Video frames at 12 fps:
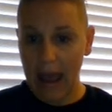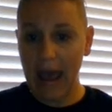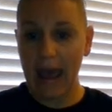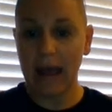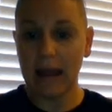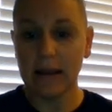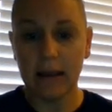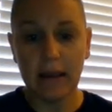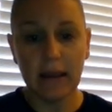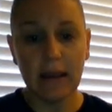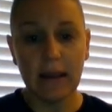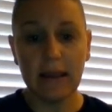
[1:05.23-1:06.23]
add,
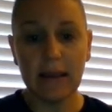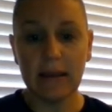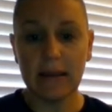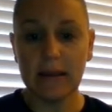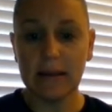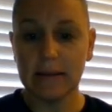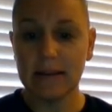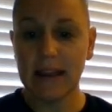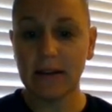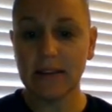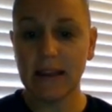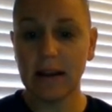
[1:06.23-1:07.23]
he,
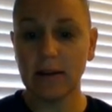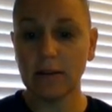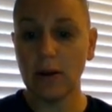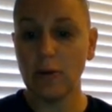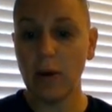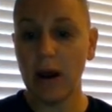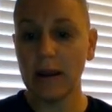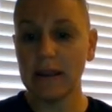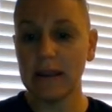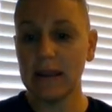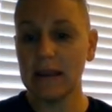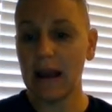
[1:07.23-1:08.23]
tail, low
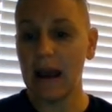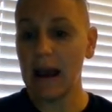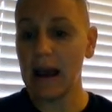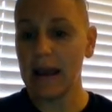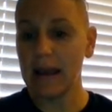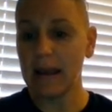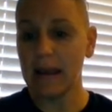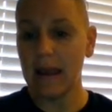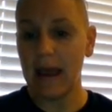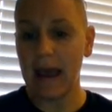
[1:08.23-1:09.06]
body, he, I,